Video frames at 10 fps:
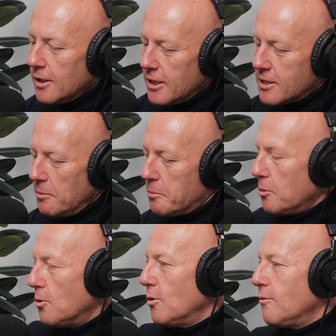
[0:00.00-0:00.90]
is
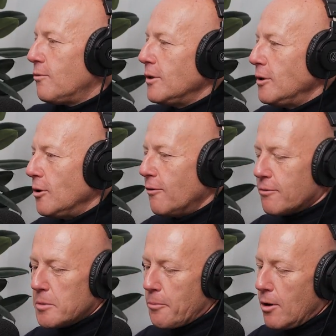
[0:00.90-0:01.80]
important for you
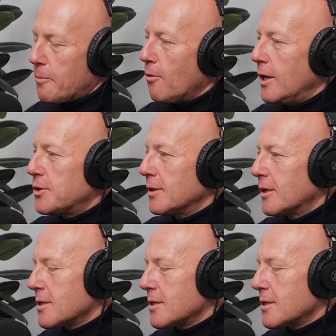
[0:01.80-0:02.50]
from a preparation?